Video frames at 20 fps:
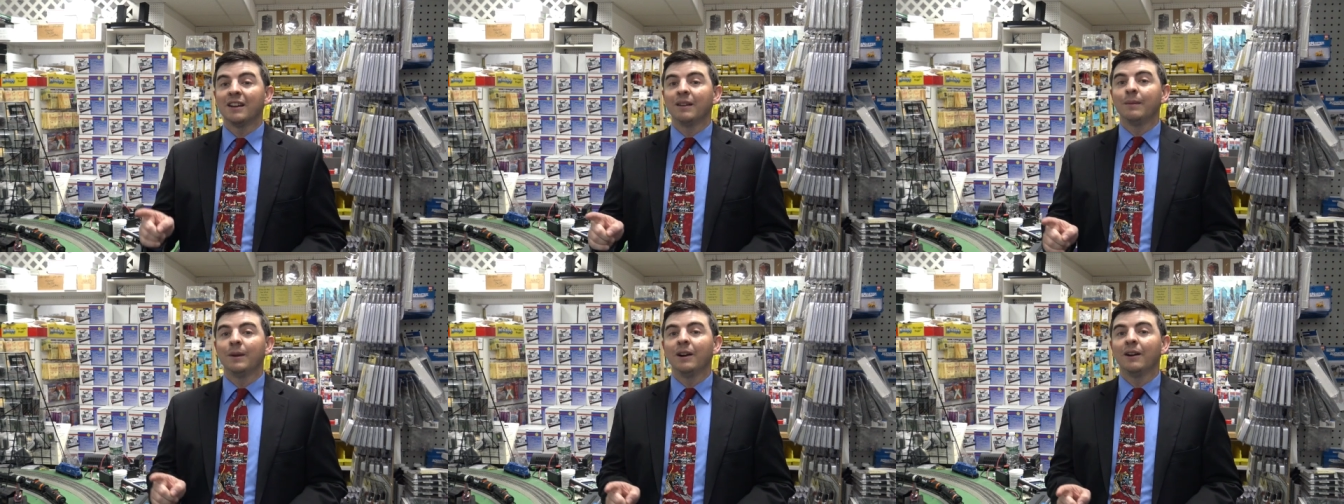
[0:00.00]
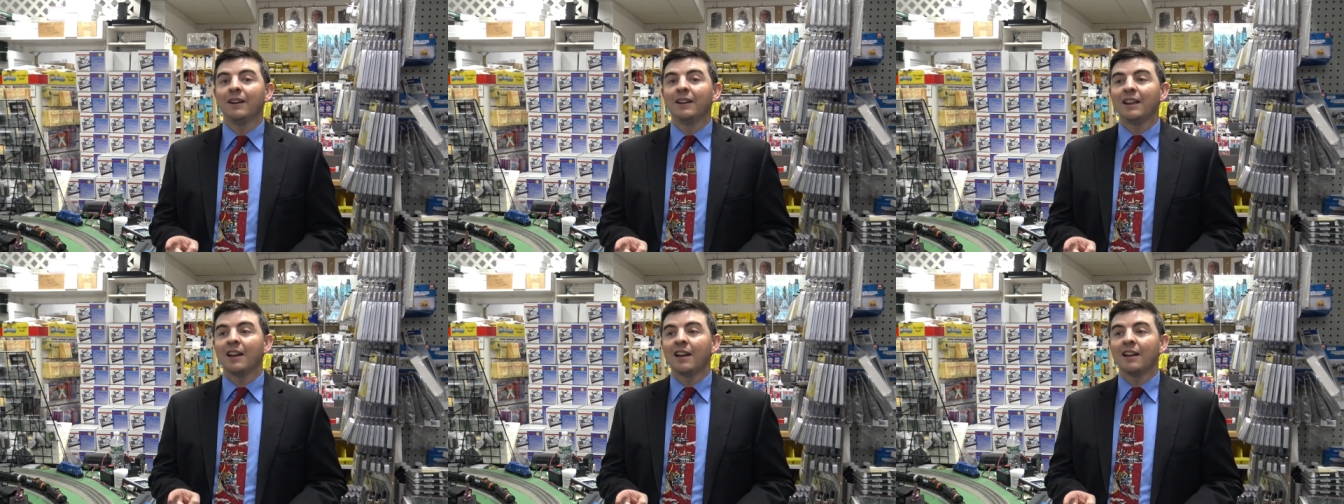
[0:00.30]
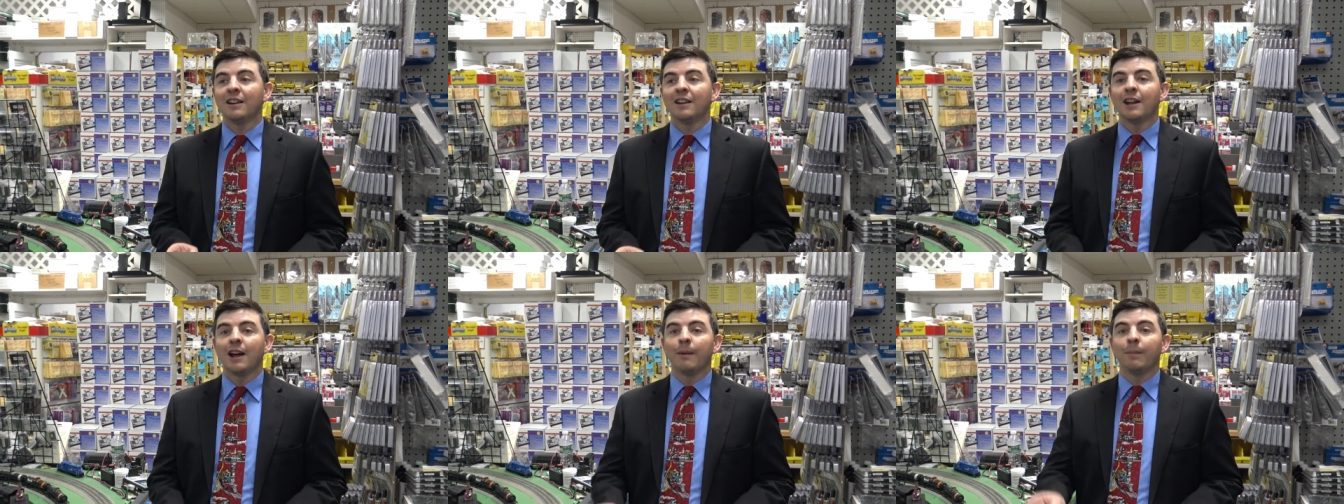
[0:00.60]
them here at
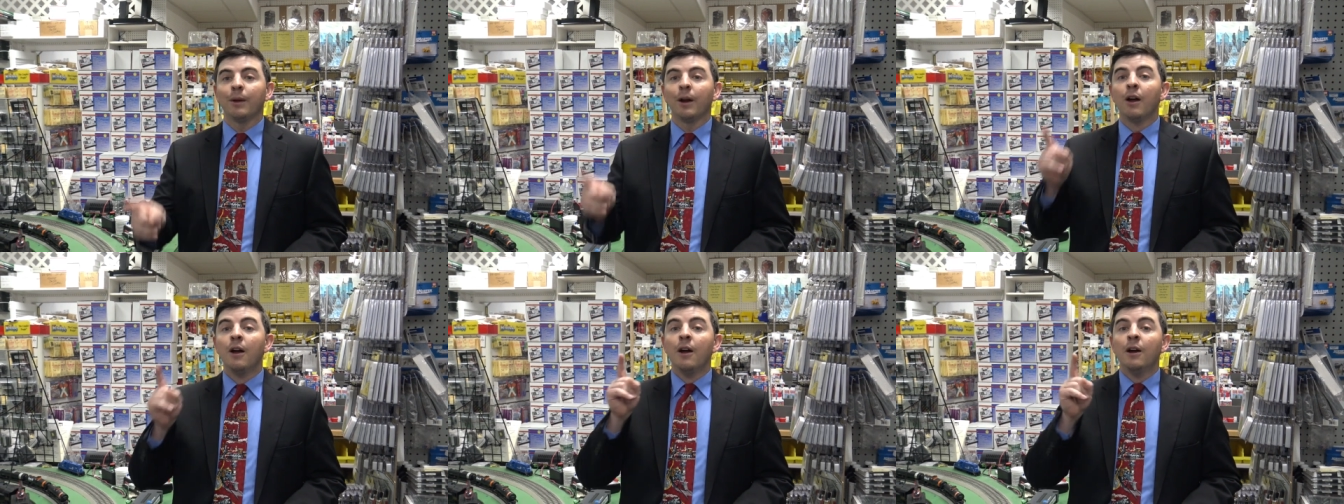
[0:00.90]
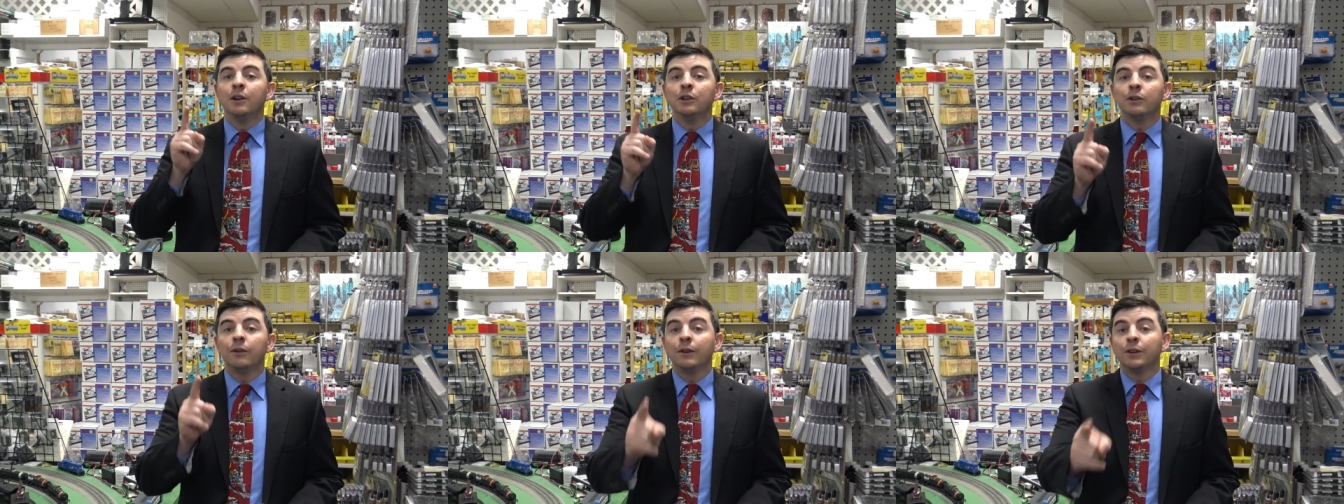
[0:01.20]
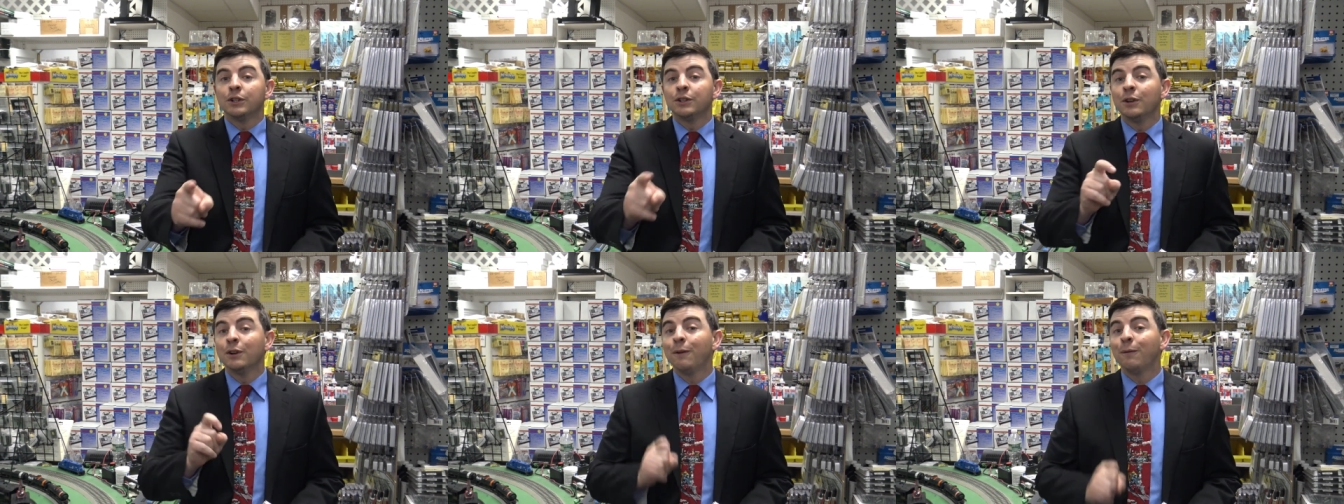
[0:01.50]
Yankee Dabbler for
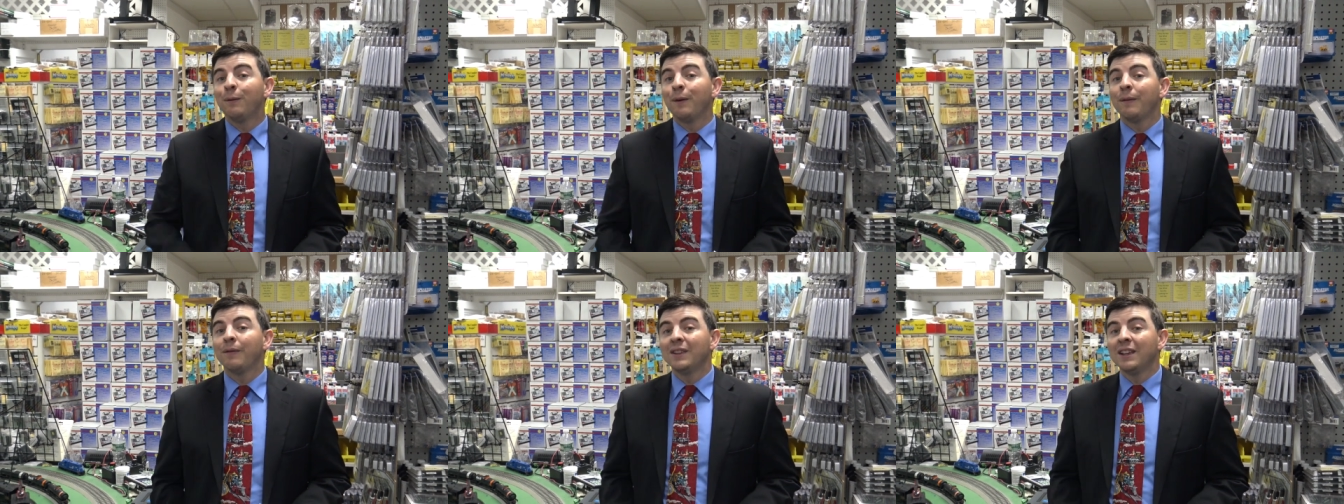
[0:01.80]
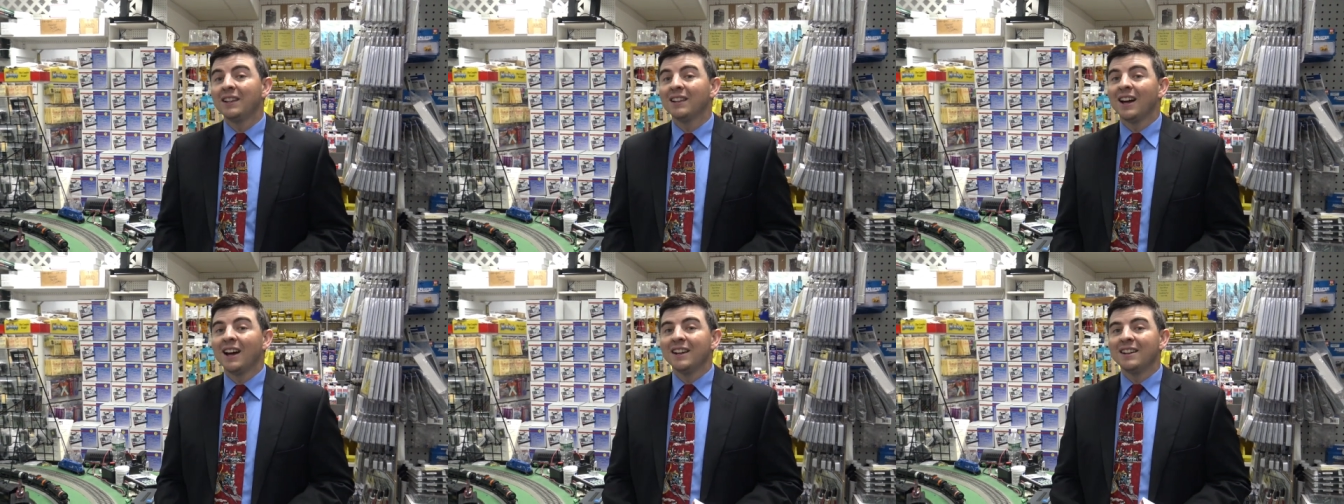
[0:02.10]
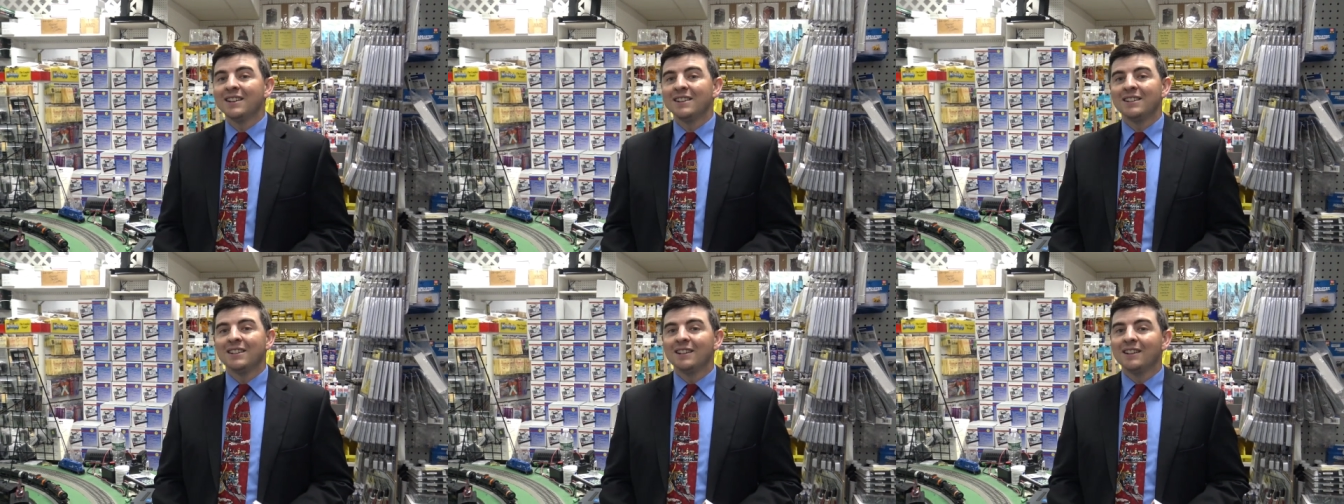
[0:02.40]
two fifty-nine
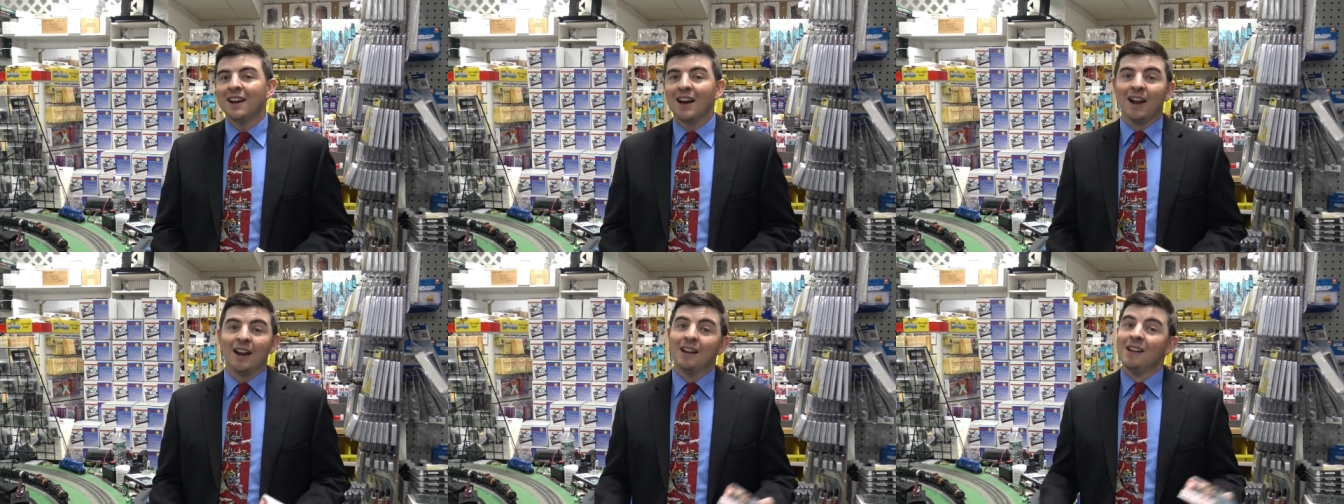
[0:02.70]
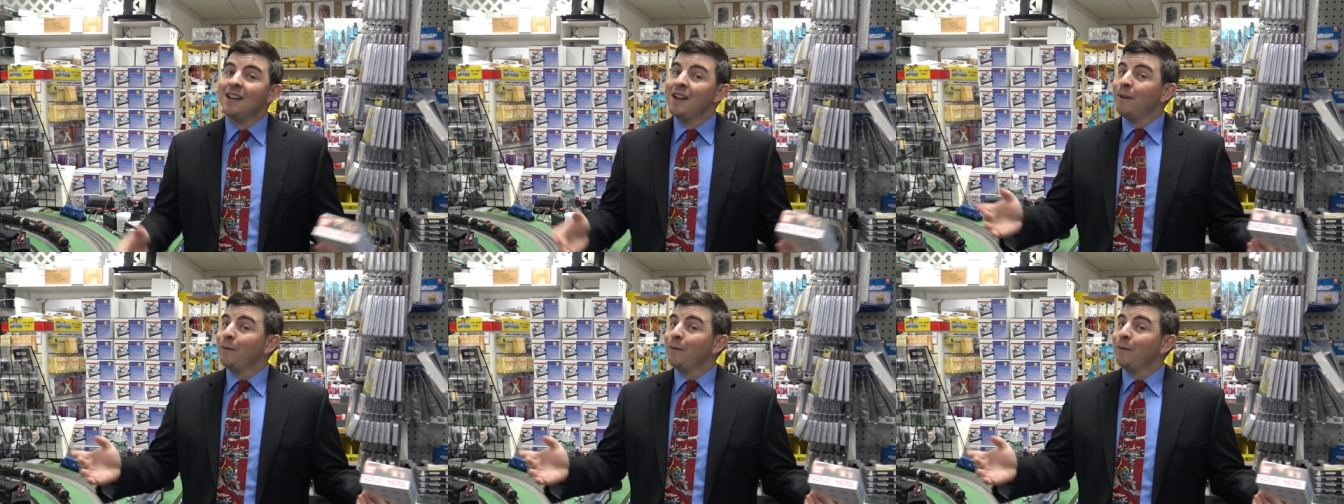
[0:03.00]
ninety-nine.